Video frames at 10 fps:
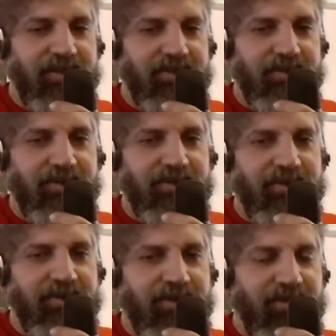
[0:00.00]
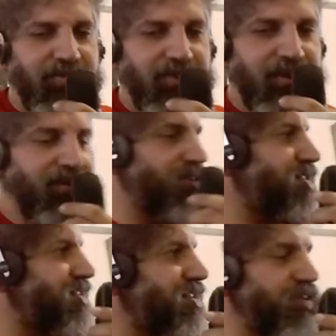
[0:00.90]
on
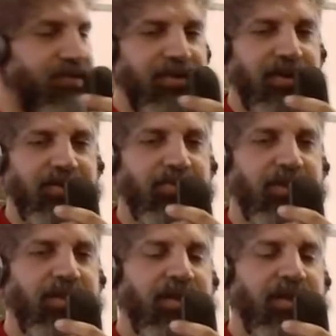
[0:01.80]
this as well.